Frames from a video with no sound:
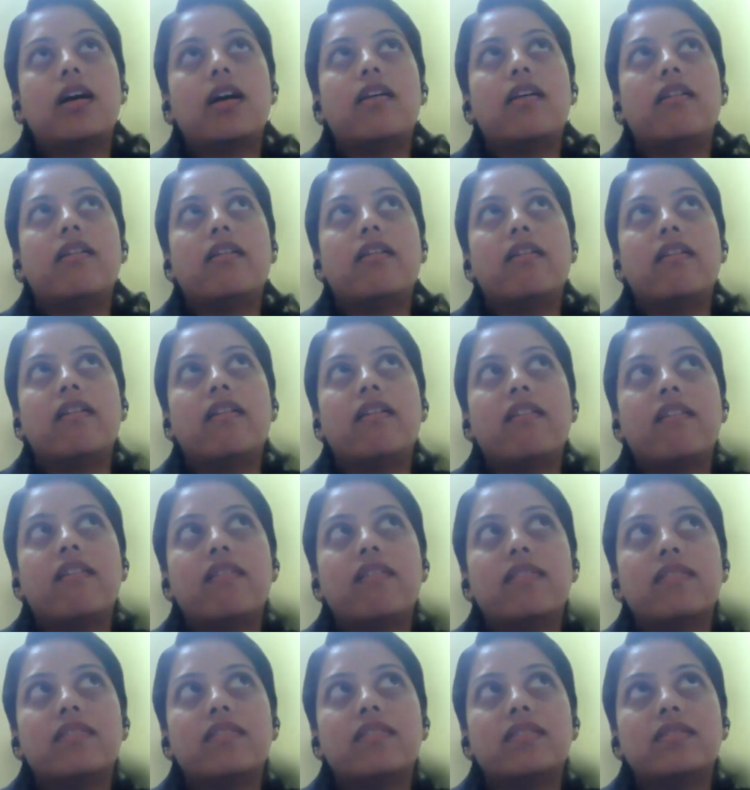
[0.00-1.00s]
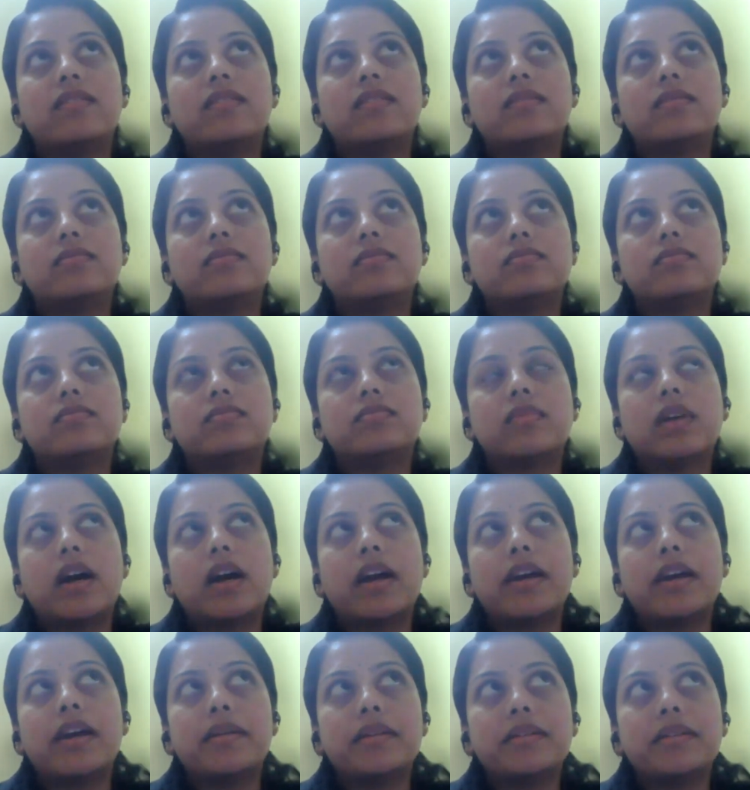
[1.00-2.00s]

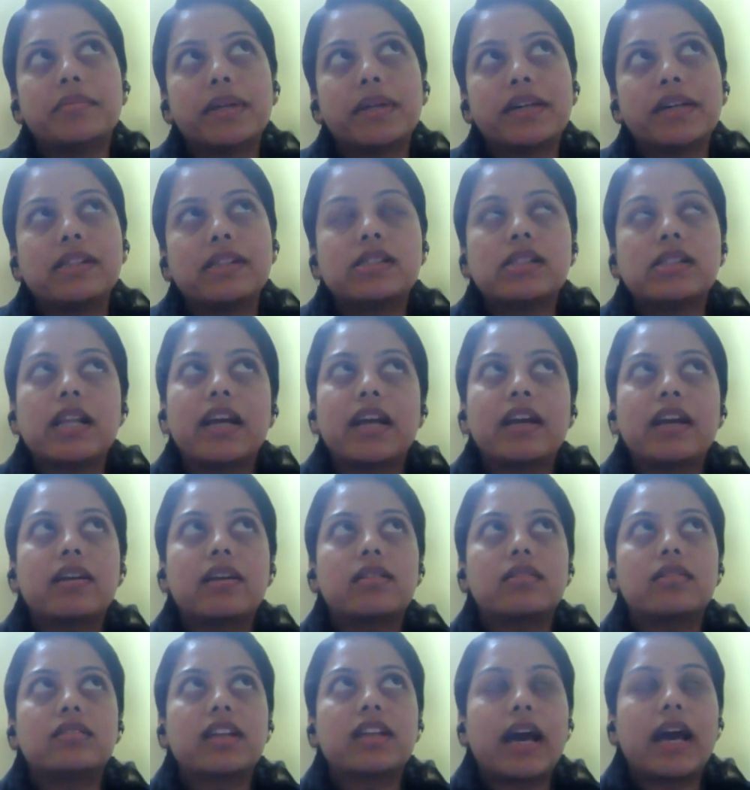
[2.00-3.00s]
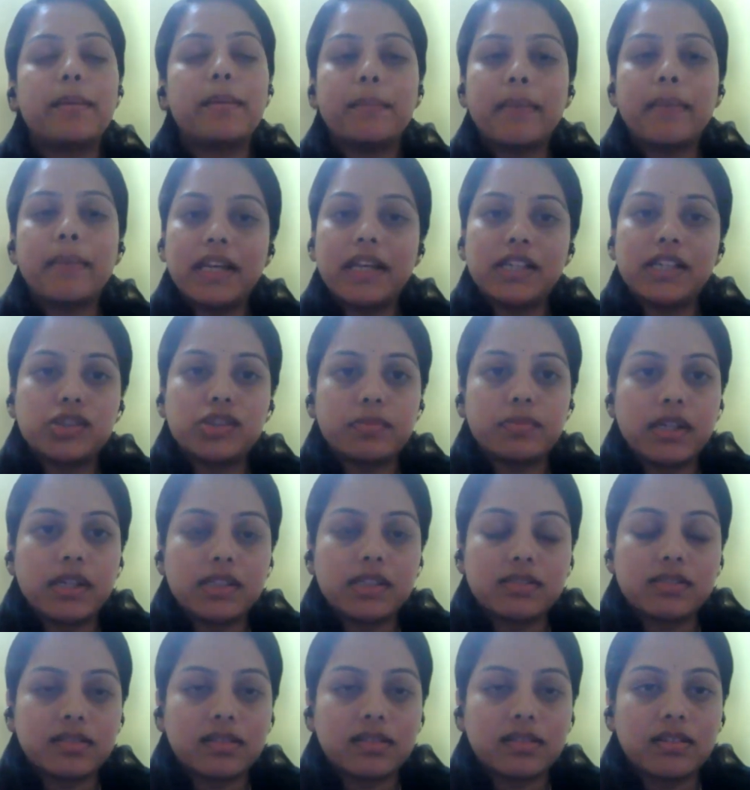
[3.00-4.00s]
My biggest like time
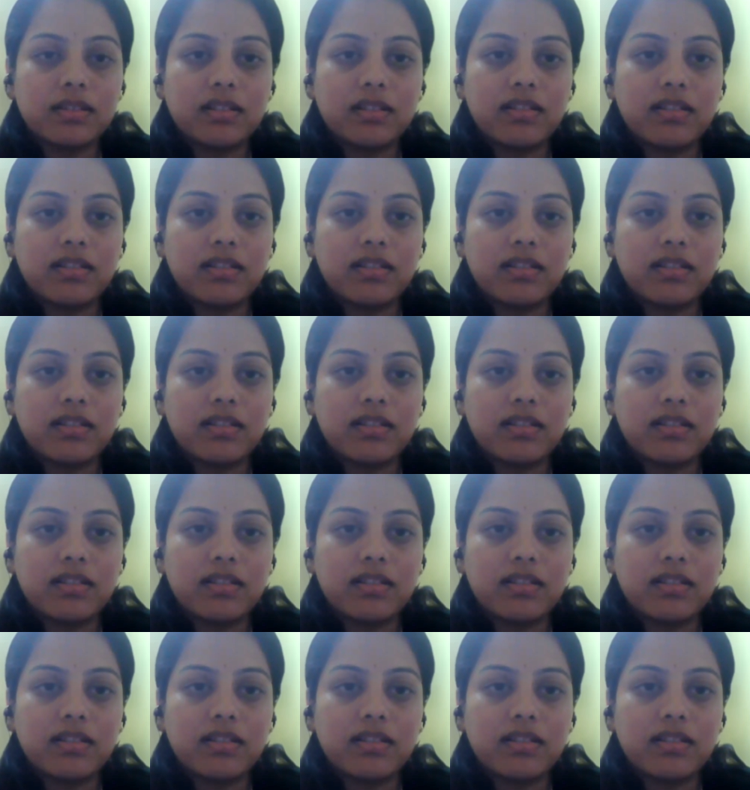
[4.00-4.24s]
management, sir.